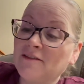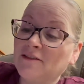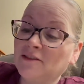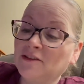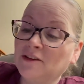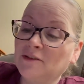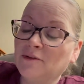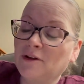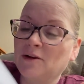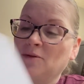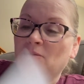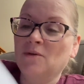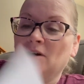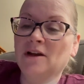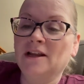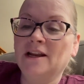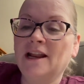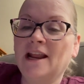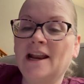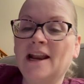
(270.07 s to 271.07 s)
only read
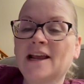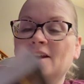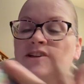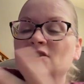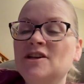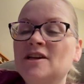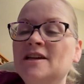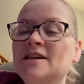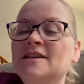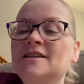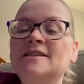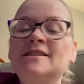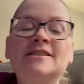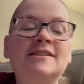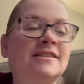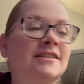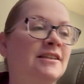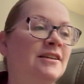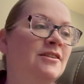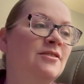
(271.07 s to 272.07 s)
one, and I
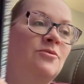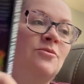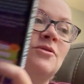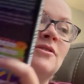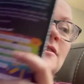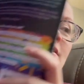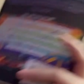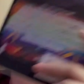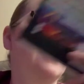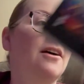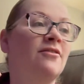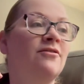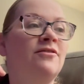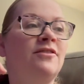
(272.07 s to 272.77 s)
just was not